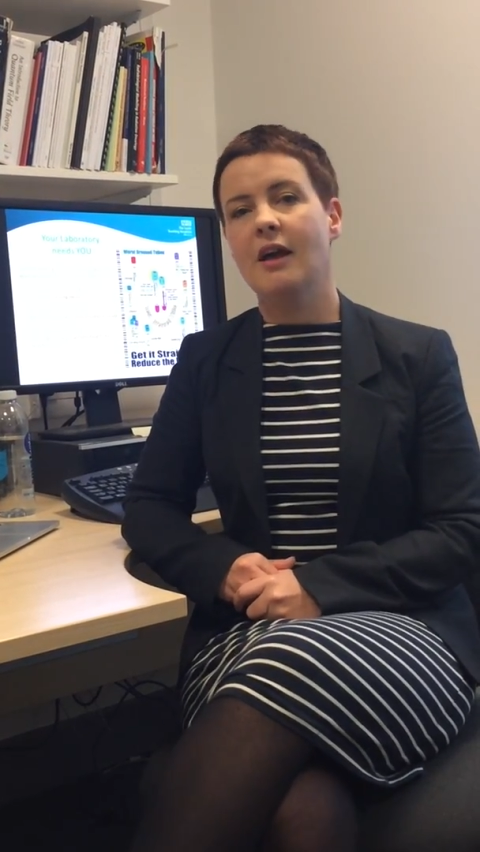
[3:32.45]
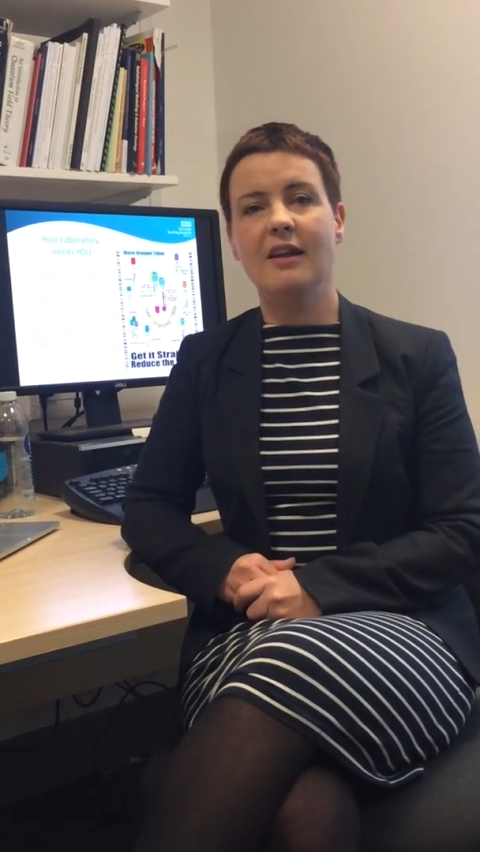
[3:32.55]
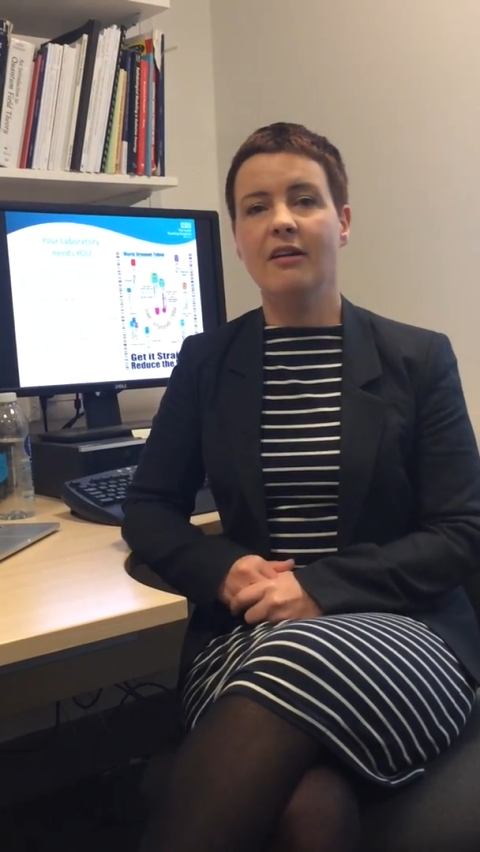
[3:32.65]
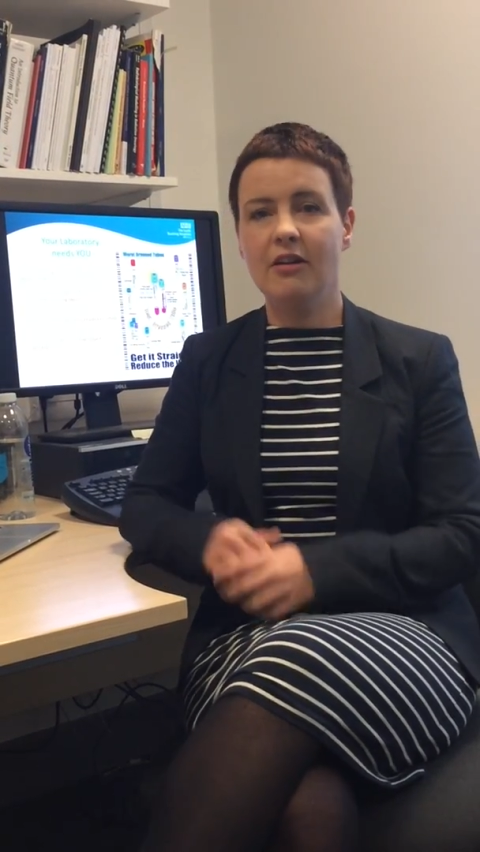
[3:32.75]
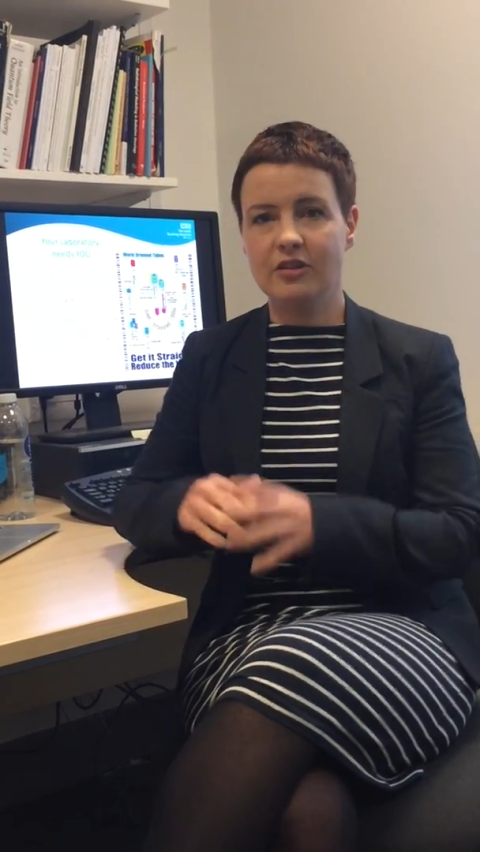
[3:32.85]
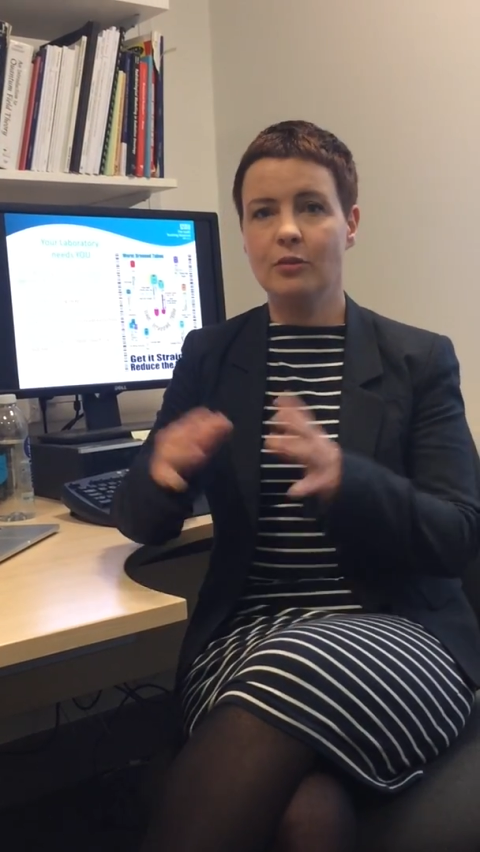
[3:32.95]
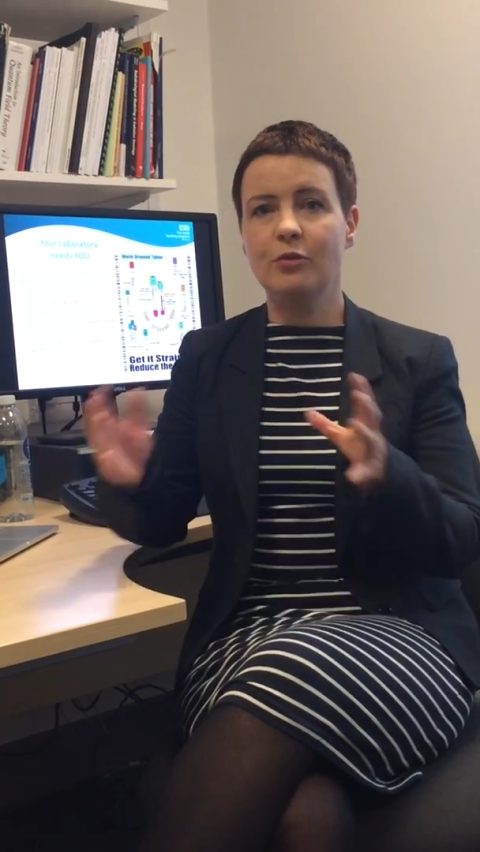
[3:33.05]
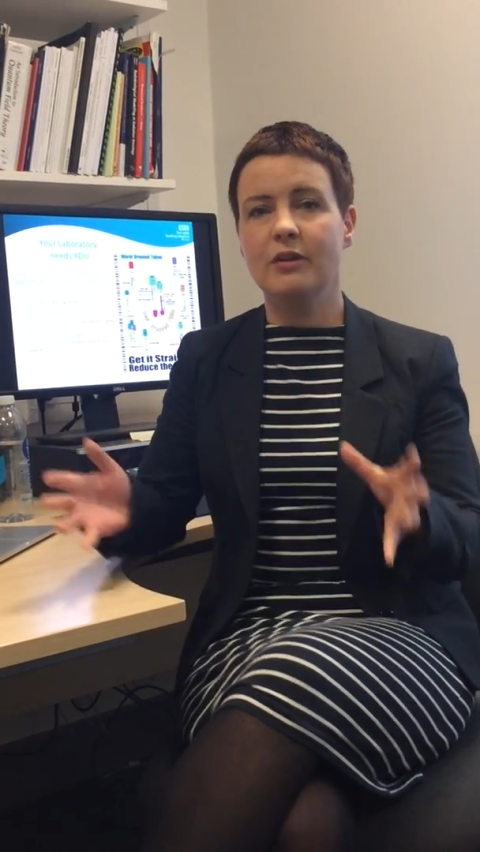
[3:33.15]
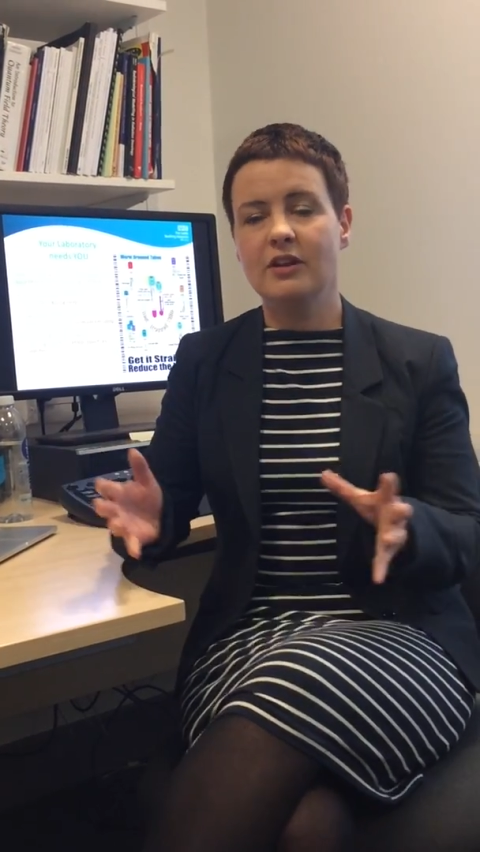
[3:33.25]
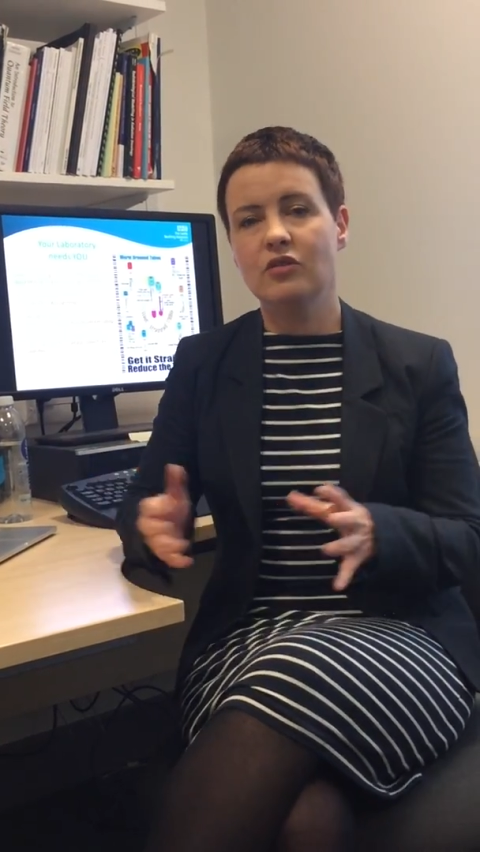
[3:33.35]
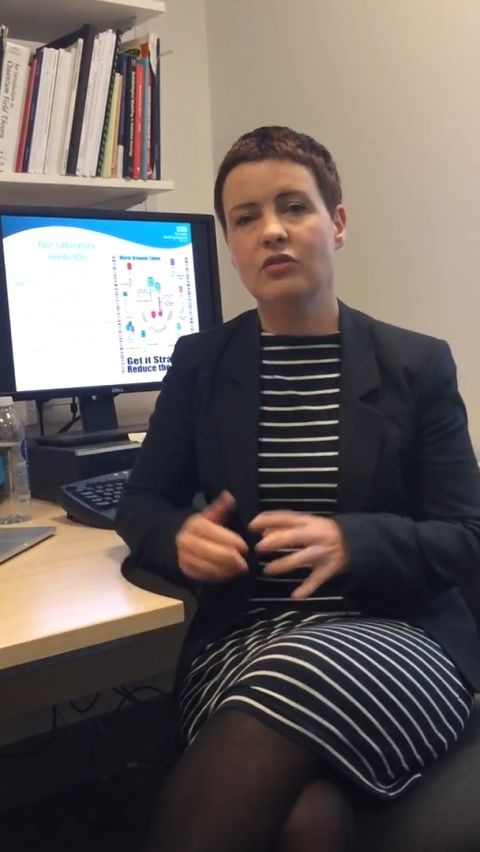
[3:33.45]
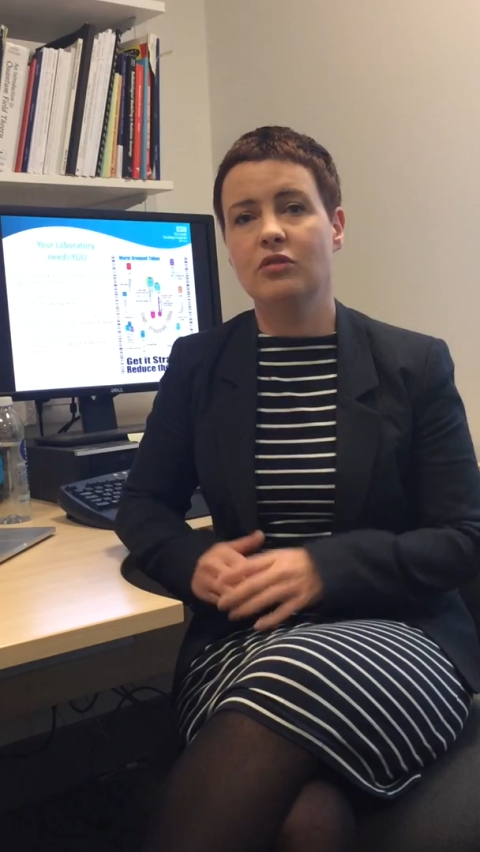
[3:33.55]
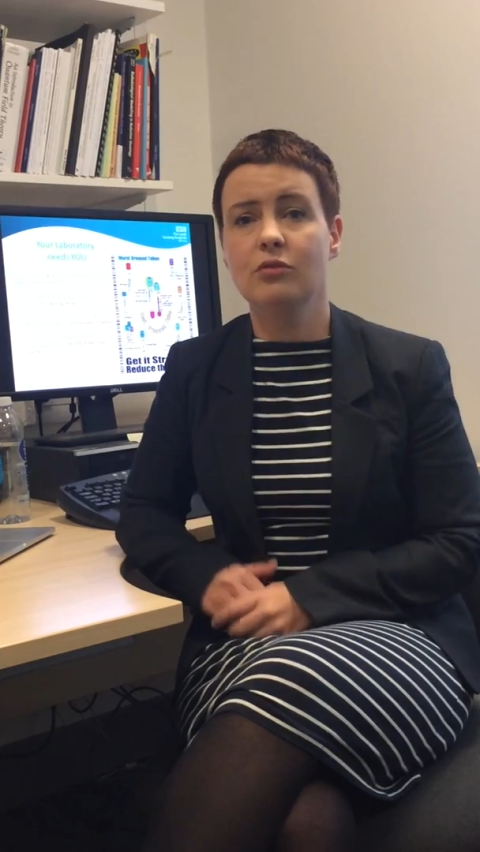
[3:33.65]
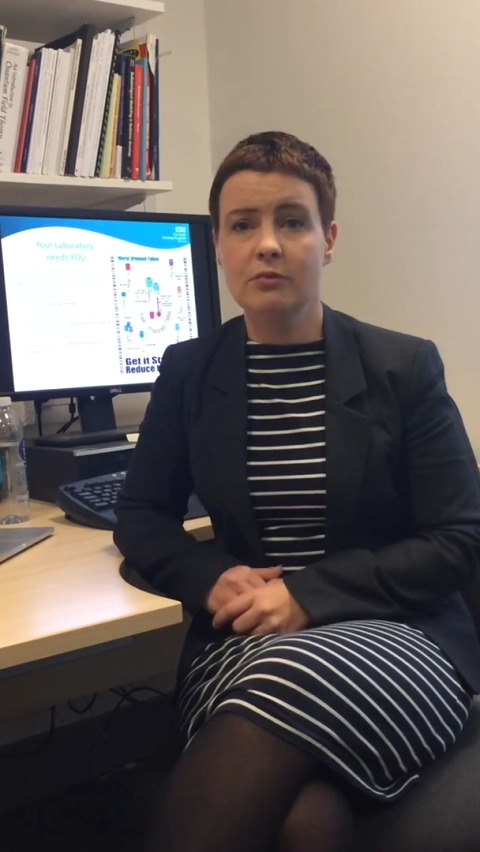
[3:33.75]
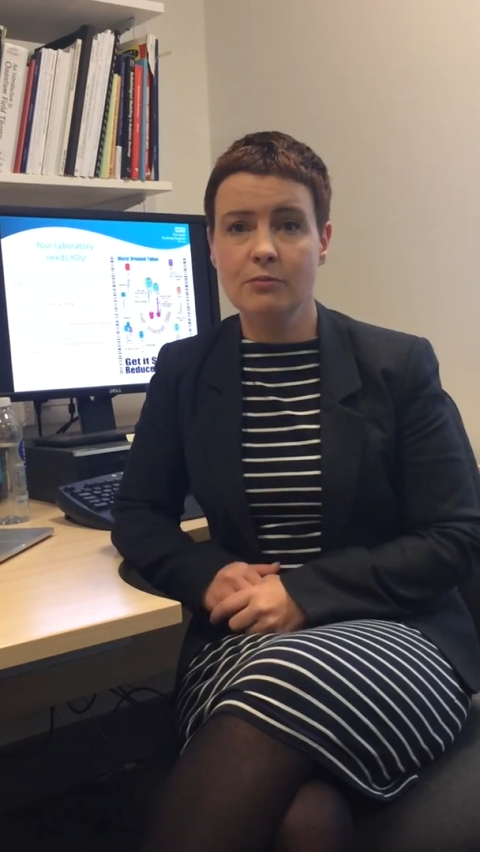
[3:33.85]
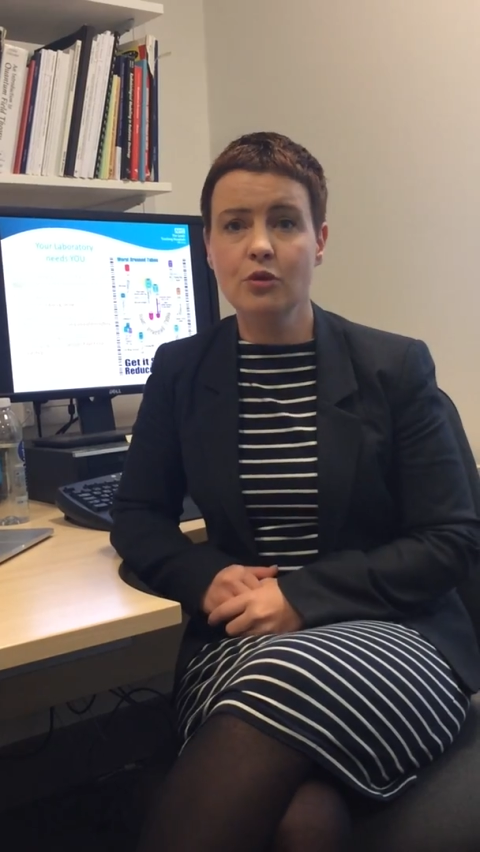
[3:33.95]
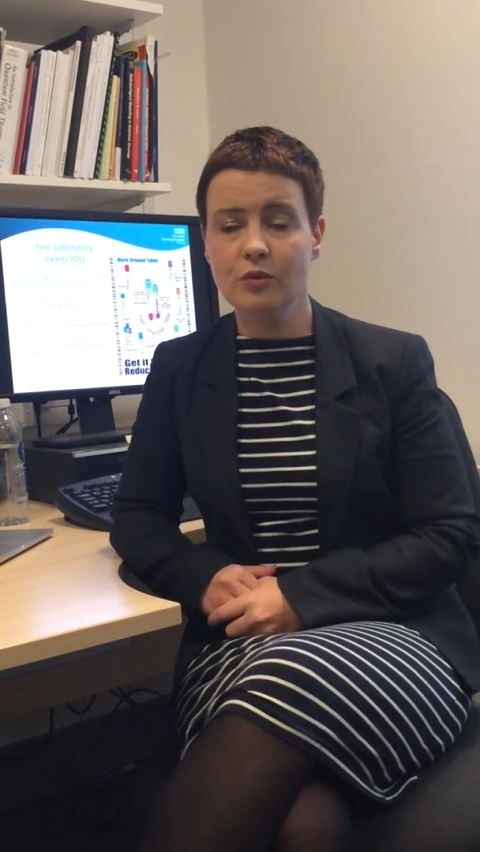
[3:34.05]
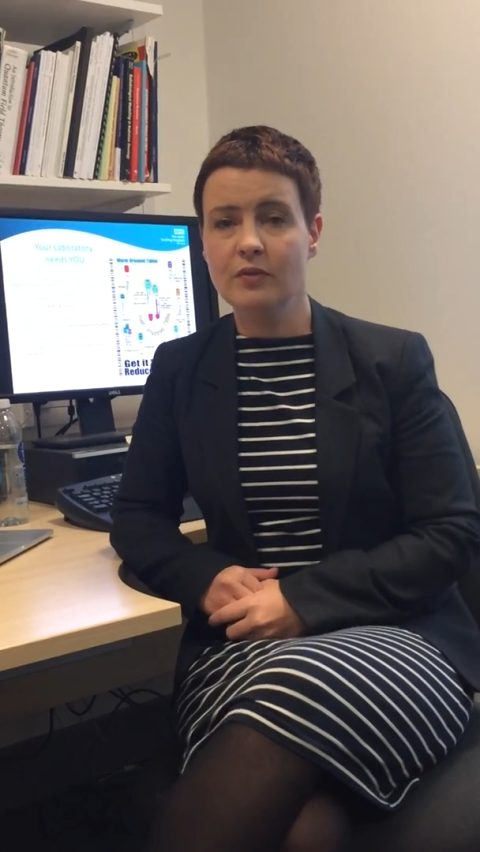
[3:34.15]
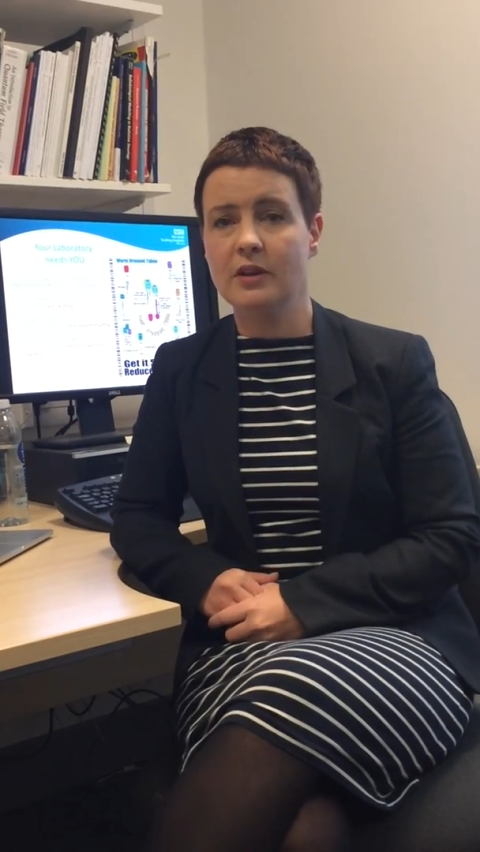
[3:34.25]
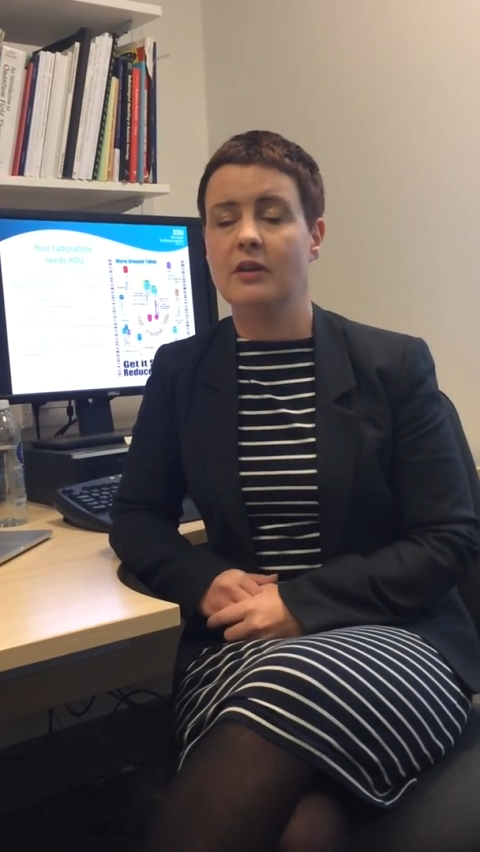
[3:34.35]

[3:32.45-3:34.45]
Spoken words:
a large operation to remove